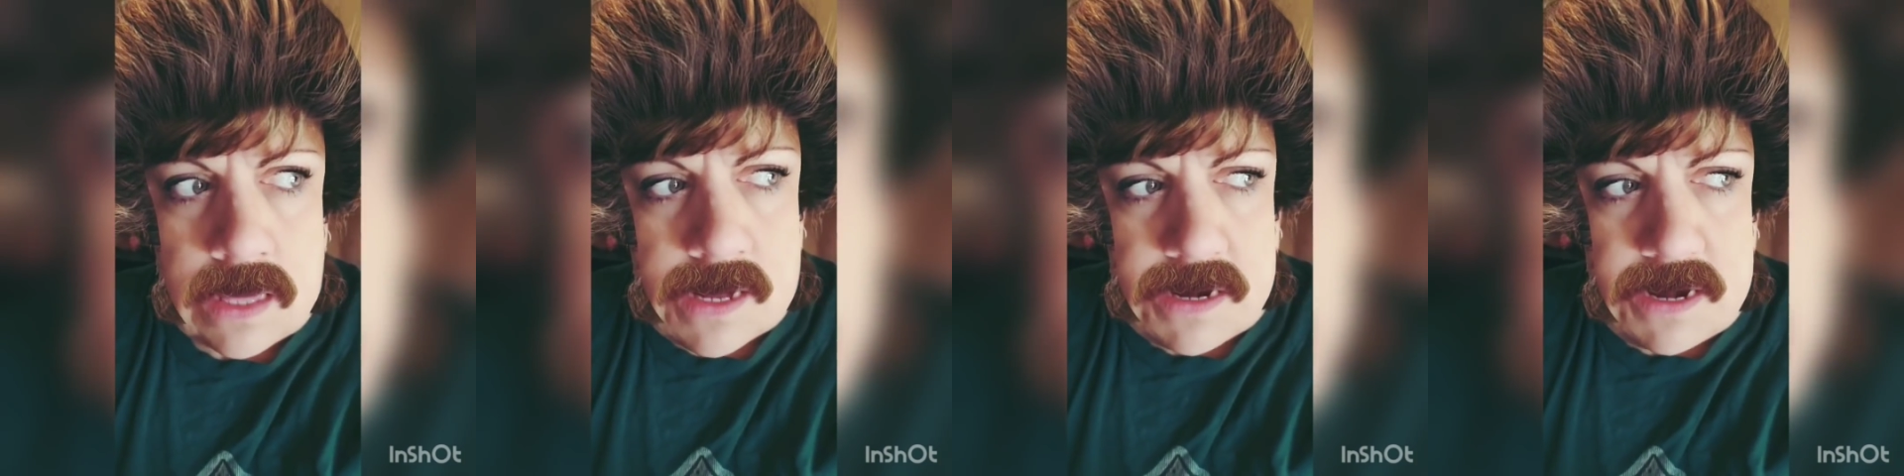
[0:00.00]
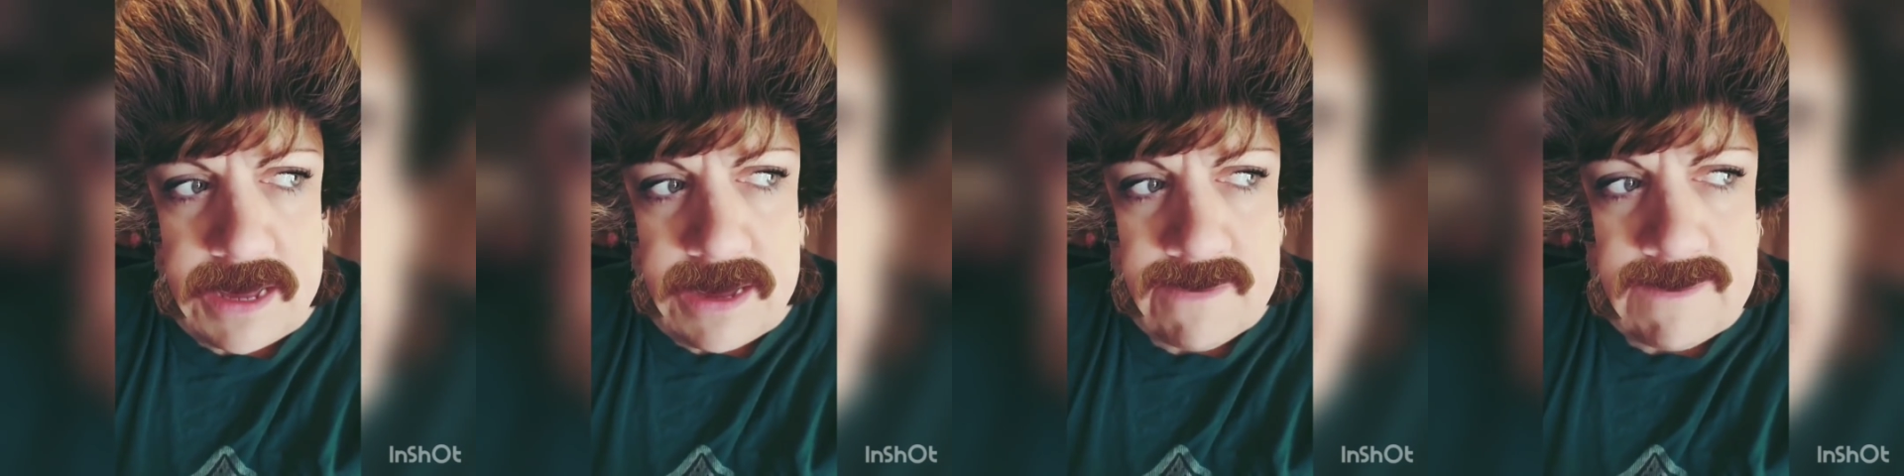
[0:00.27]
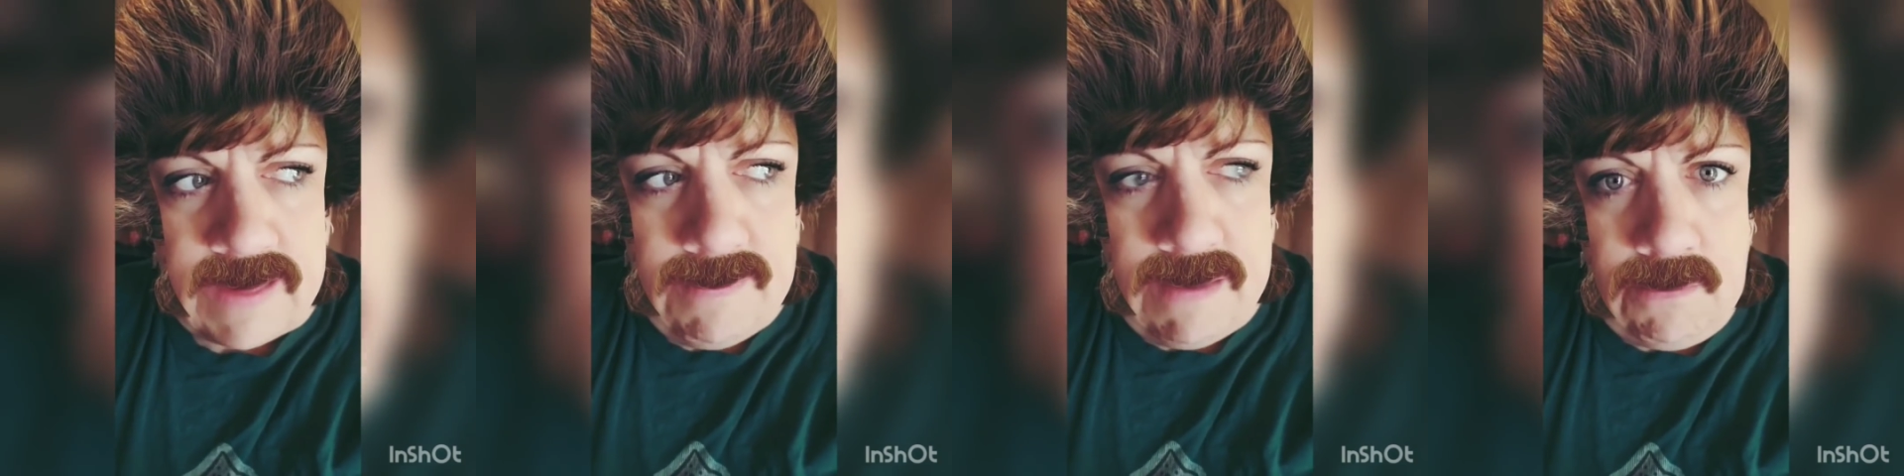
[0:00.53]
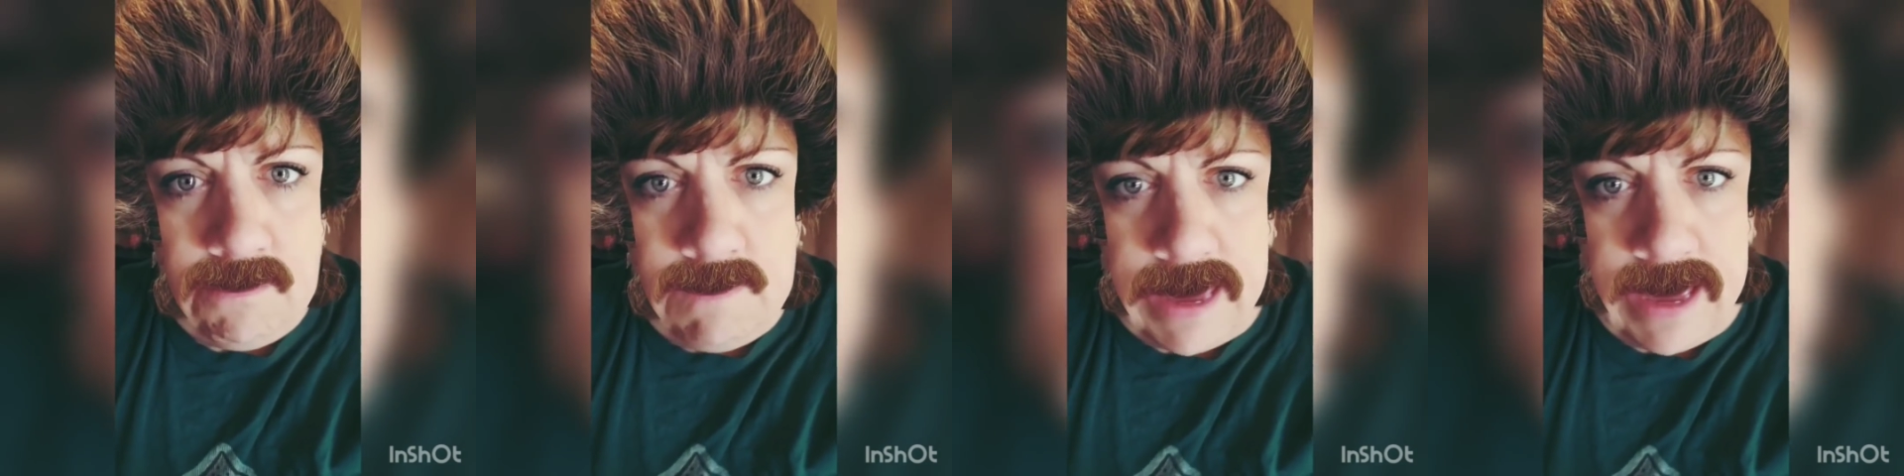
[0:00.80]
Dale, come
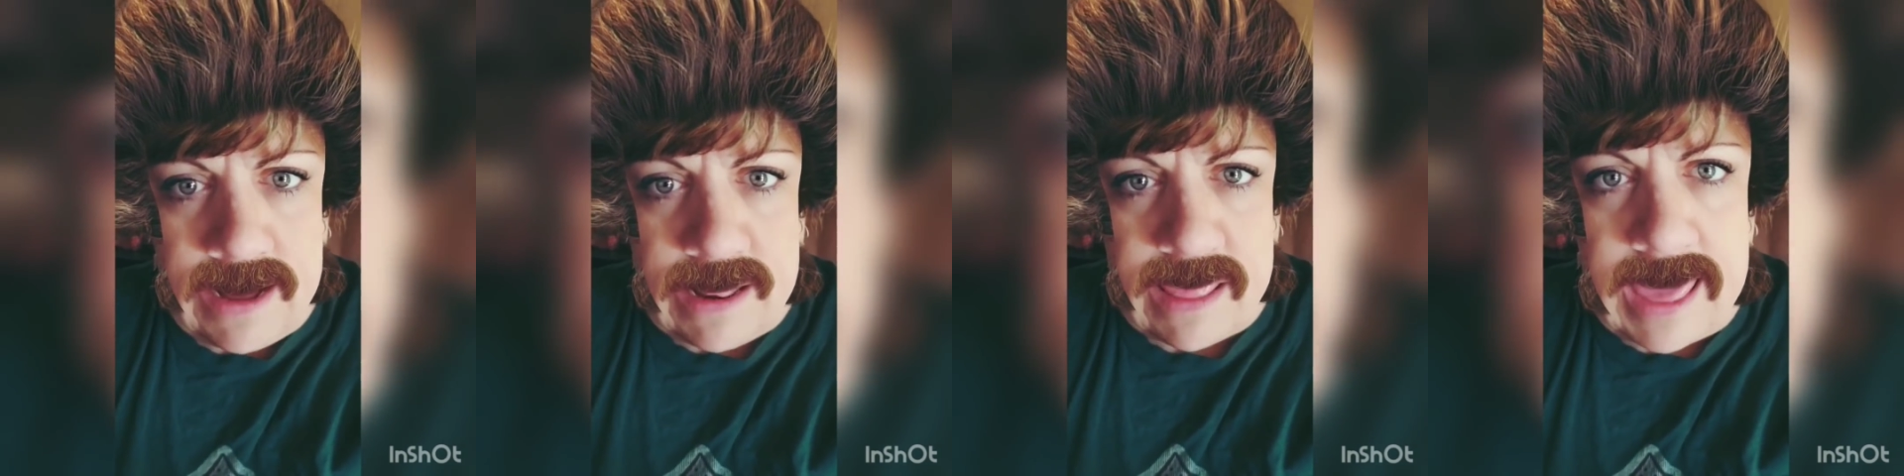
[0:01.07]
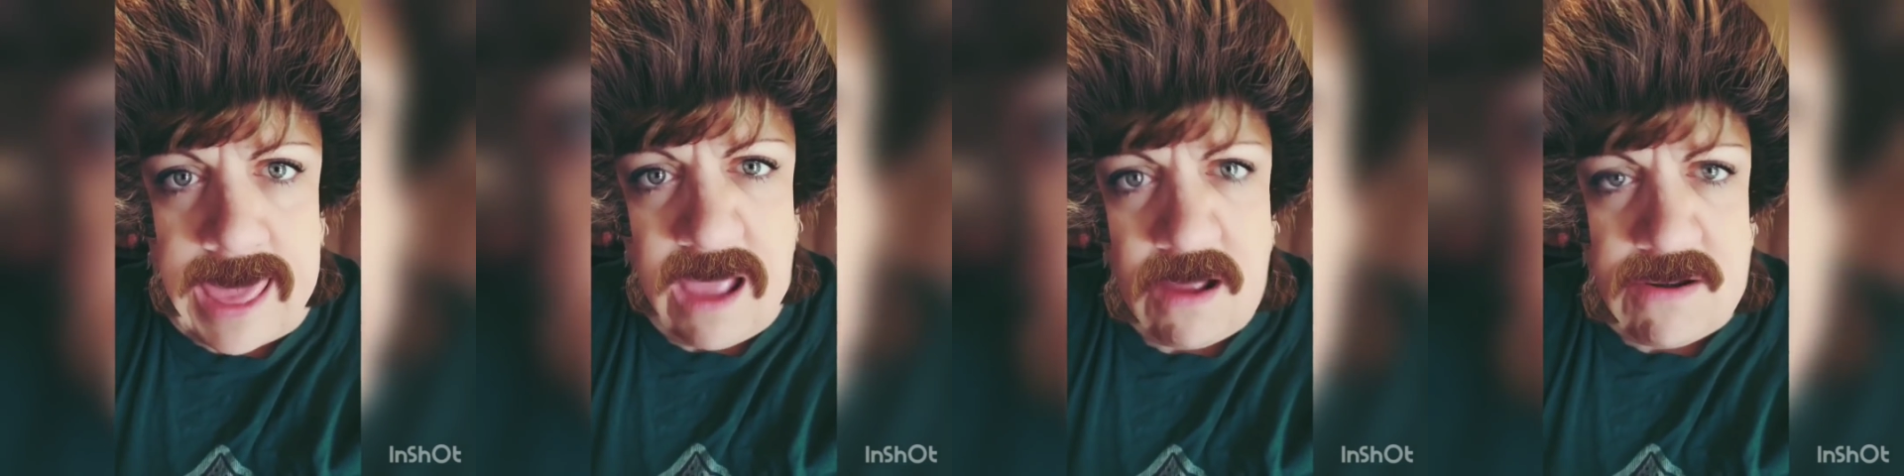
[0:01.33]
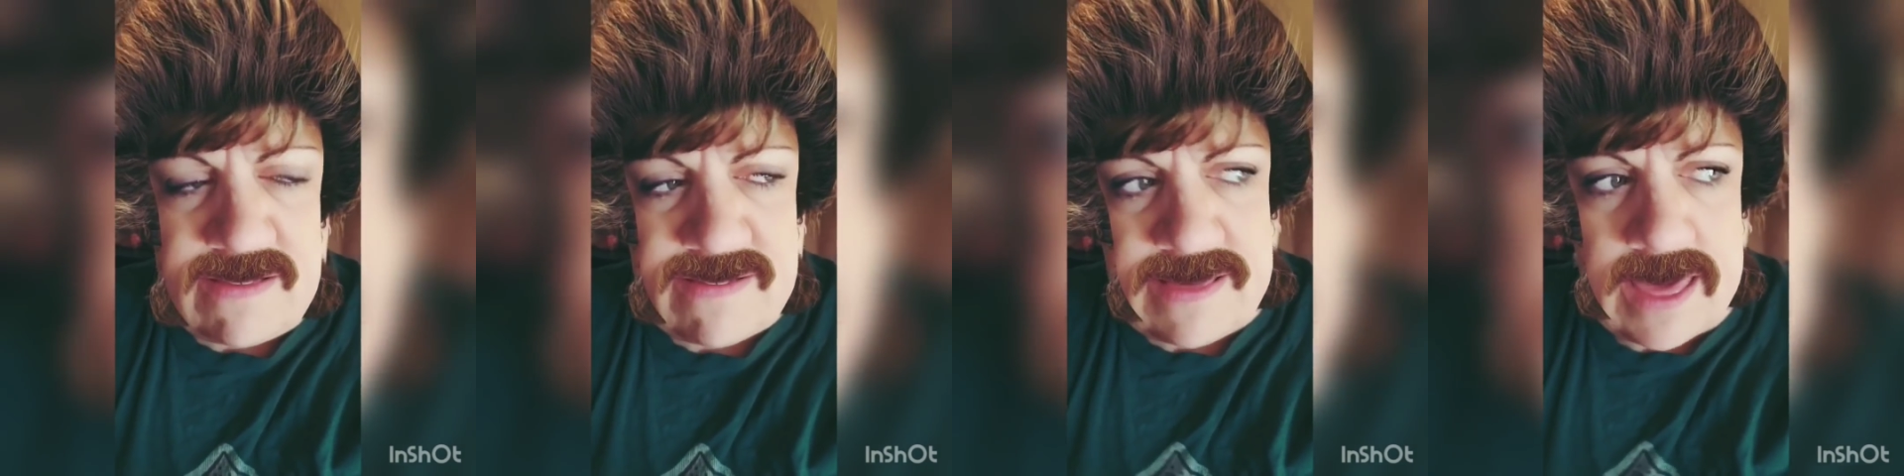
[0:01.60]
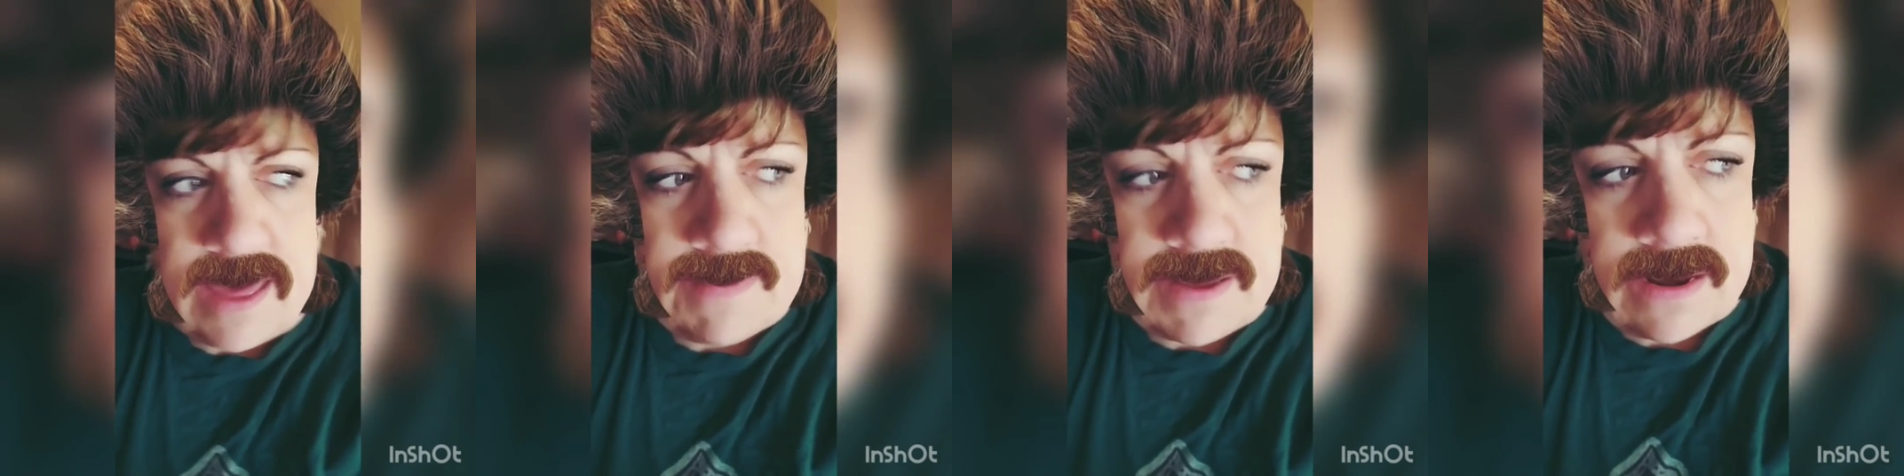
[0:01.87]
on back. The county's
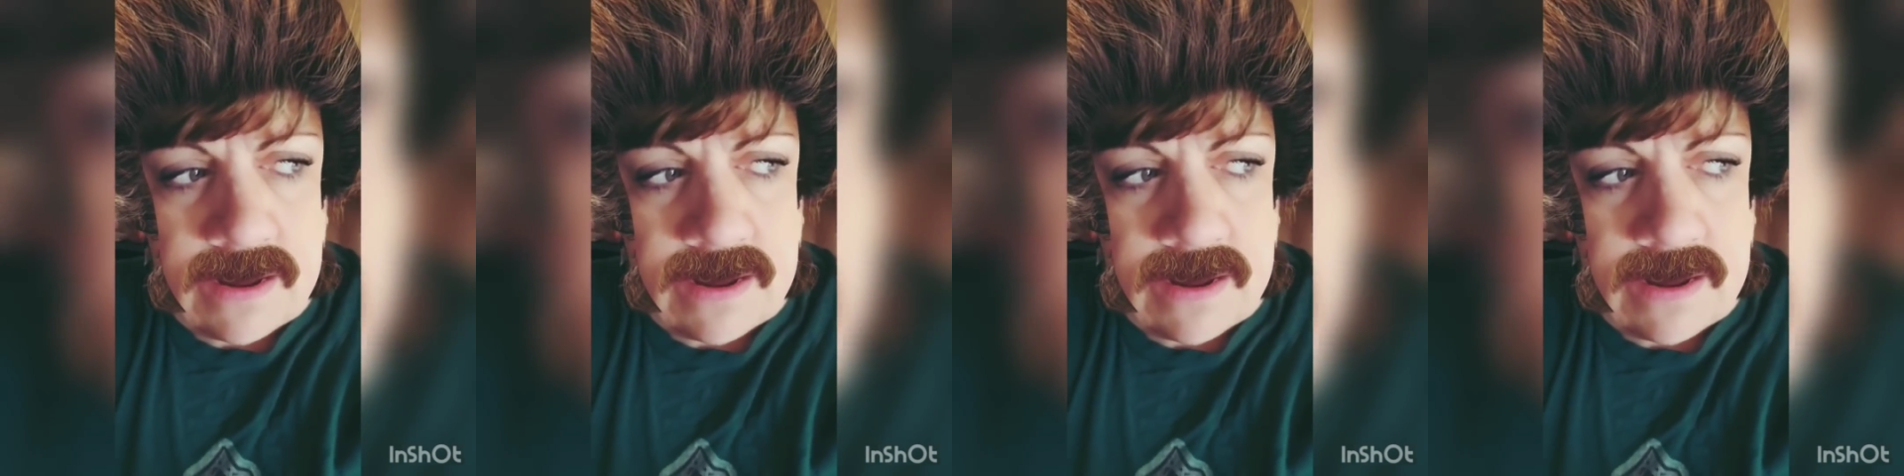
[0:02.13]
coming.